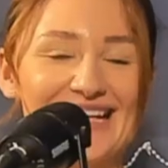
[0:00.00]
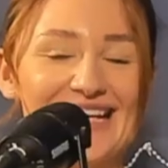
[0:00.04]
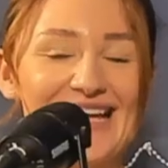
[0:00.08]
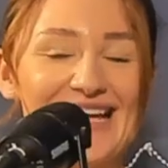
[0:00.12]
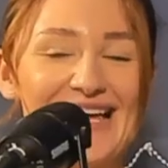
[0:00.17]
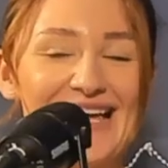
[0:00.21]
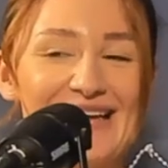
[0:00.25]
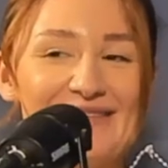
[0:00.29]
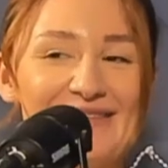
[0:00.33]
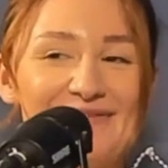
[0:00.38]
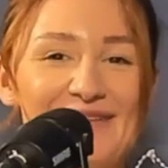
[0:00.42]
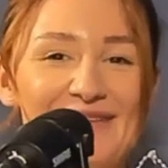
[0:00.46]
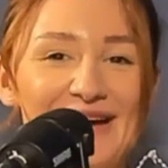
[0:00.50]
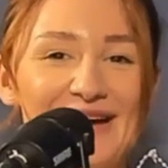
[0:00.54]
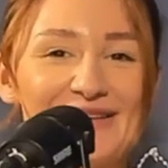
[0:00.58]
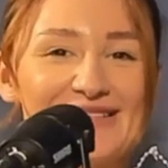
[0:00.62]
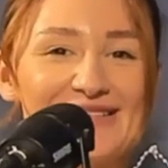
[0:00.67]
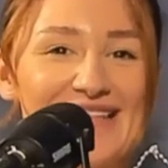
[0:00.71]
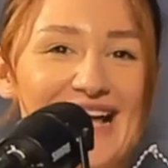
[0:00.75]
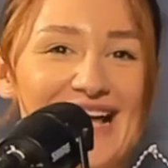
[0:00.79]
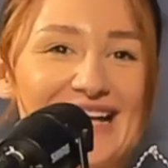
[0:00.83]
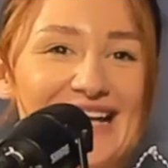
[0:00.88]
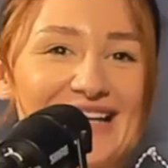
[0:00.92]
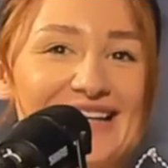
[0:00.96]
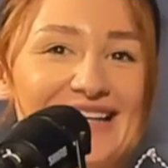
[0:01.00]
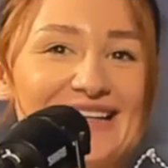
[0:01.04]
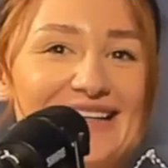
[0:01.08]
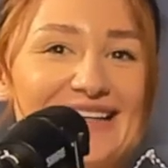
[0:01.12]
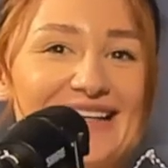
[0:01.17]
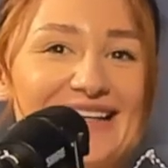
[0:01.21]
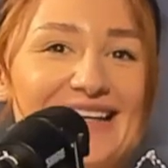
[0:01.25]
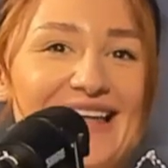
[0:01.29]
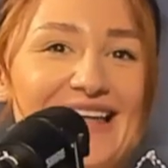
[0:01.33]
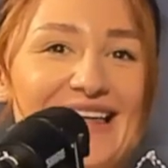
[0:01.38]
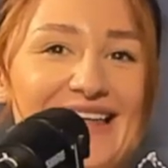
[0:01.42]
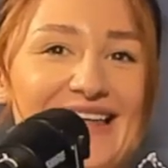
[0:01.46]
I was telling
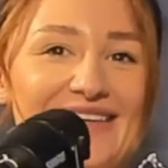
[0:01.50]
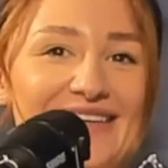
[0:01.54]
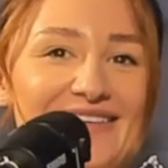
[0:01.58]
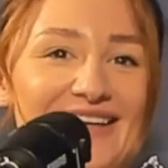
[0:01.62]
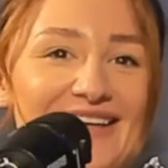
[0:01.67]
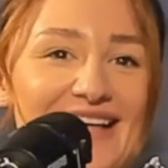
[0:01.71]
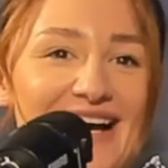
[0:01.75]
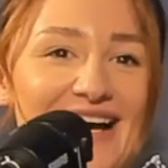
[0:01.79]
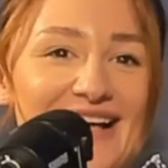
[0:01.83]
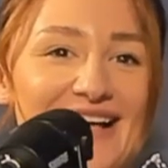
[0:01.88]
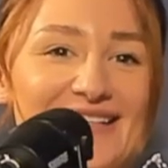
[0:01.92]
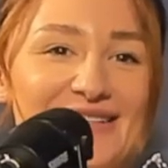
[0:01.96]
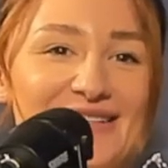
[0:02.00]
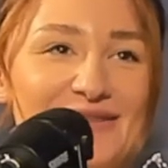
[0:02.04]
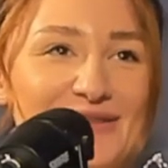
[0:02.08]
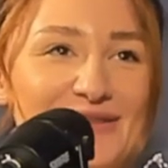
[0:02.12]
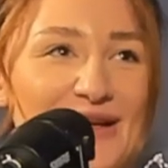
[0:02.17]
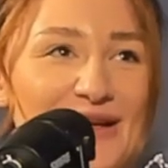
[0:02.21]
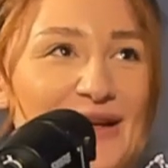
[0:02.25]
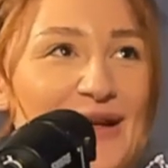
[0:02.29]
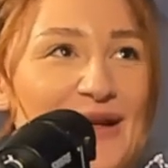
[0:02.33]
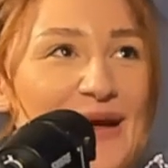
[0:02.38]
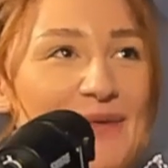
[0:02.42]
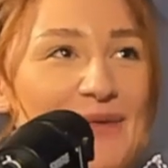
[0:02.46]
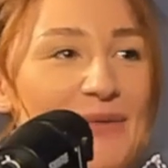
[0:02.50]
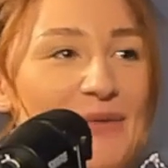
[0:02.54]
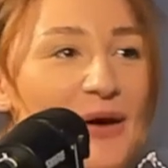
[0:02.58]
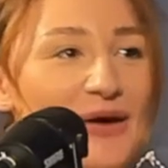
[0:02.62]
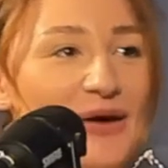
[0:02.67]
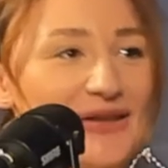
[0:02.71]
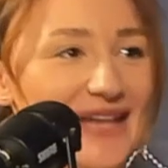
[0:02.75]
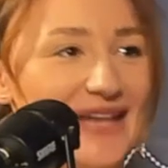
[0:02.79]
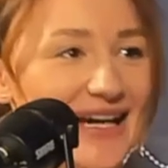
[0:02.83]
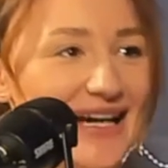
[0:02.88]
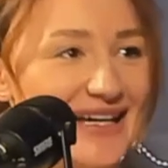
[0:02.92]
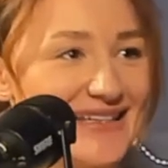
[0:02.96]
the guys, it was on a
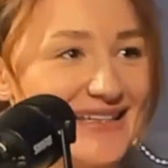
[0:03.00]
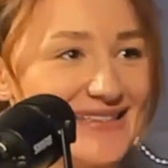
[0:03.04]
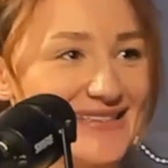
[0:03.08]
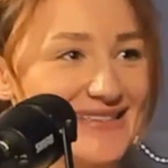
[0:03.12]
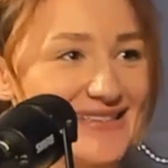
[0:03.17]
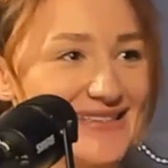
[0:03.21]
podcast.